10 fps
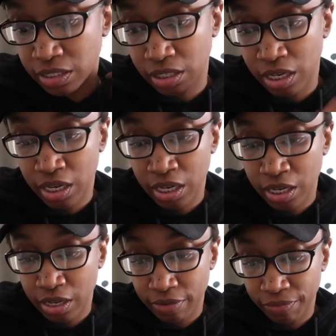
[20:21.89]

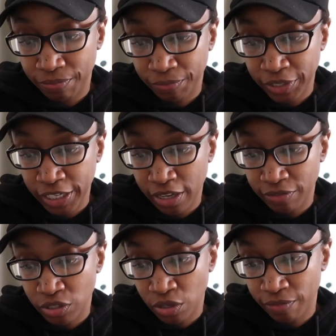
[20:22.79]
free
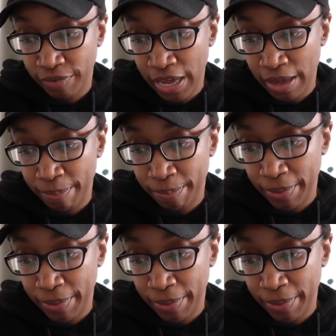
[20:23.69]
of sulfate,